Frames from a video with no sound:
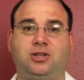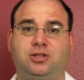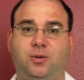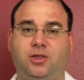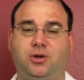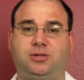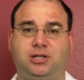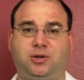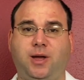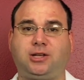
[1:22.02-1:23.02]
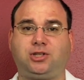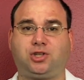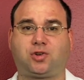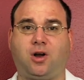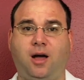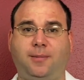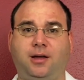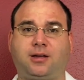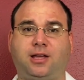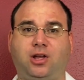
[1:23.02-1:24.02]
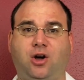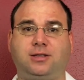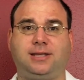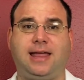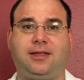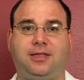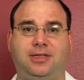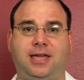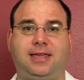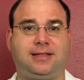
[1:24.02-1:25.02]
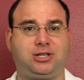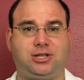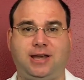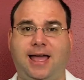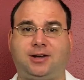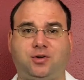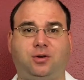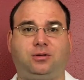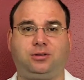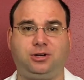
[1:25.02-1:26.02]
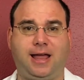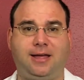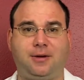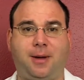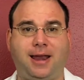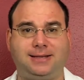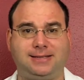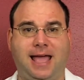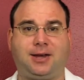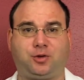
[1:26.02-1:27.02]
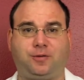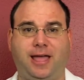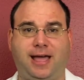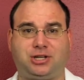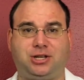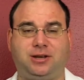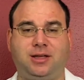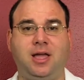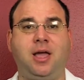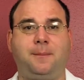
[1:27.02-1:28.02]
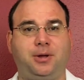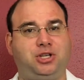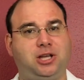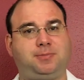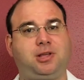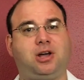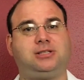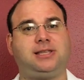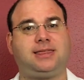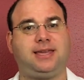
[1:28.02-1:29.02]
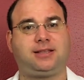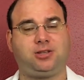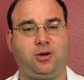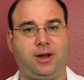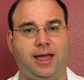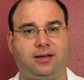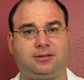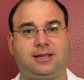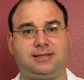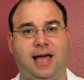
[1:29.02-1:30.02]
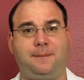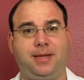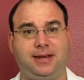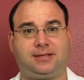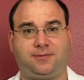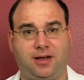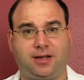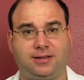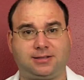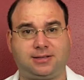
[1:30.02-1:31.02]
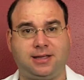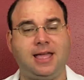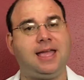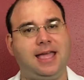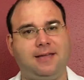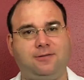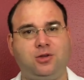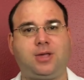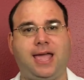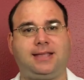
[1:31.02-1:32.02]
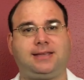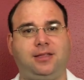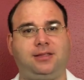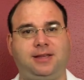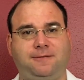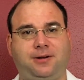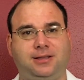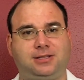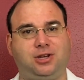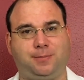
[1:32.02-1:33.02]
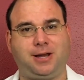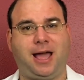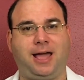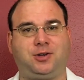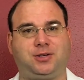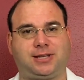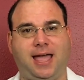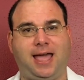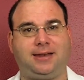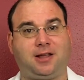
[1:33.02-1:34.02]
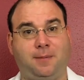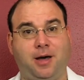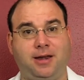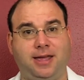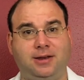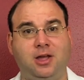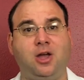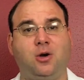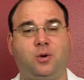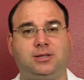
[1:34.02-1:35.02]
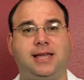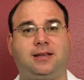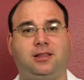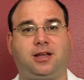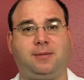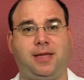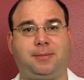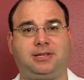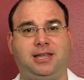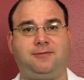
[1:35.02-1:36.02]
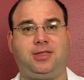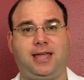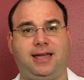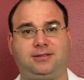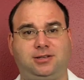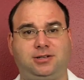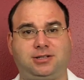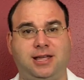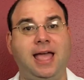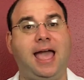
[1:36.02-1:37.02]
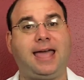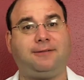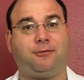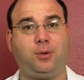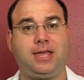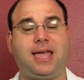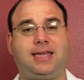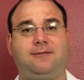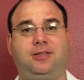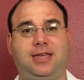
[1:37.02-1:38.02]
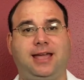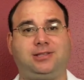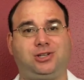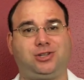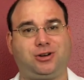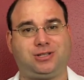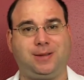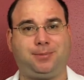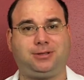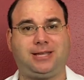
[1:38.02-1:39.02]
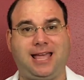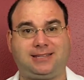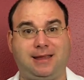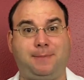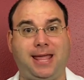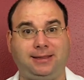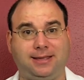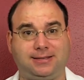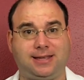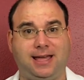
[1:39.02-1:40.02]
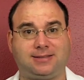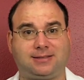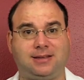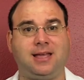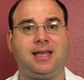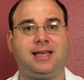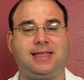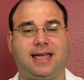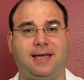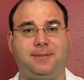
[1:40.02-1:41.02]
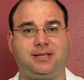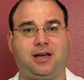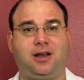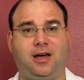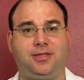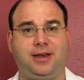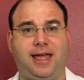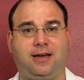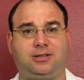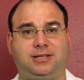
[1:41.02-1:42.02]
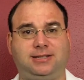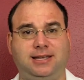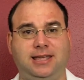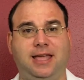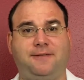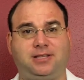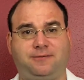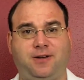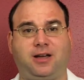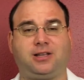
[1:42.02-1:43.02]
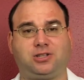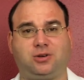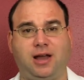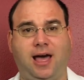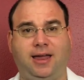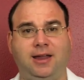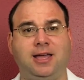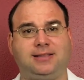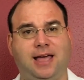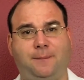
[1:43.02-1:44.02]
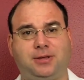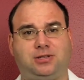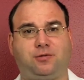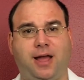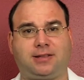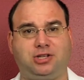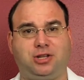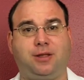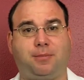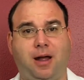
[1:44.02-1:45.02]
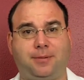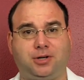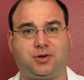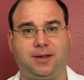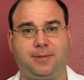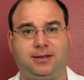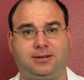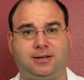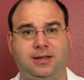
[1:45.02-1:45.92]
So in those situations, trauma can cause the nail to thicken. It's just a natural, your, na your body's natural reaction. But just because it's a thick toenail does not mean it's fungus. If you can't tell the difference, your podiatrist can. Come on in, we'll take a look and be able to give you the answers. And if we can't give you the answers, there are simple tests and painless tests that can be done on the nail to see if it's a fungus or not, to help us direct you to the proper treatment.